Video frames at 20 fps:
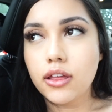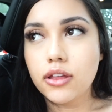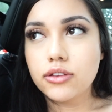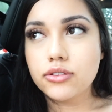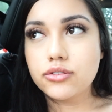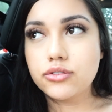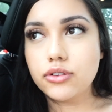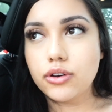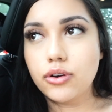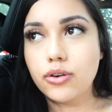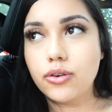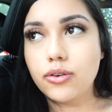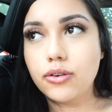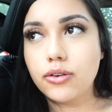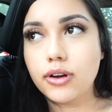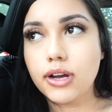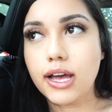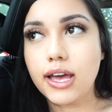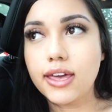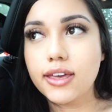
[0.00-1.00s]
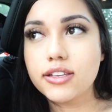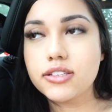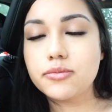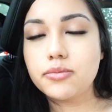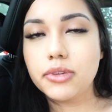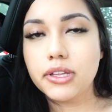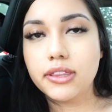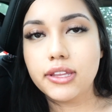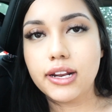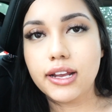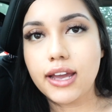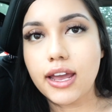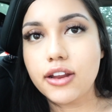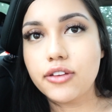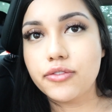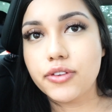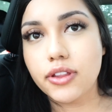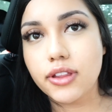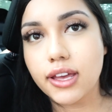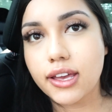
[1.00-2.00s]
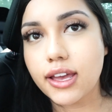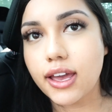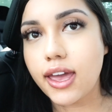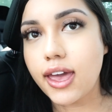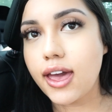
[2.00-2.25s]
So I explained that I kind of feel like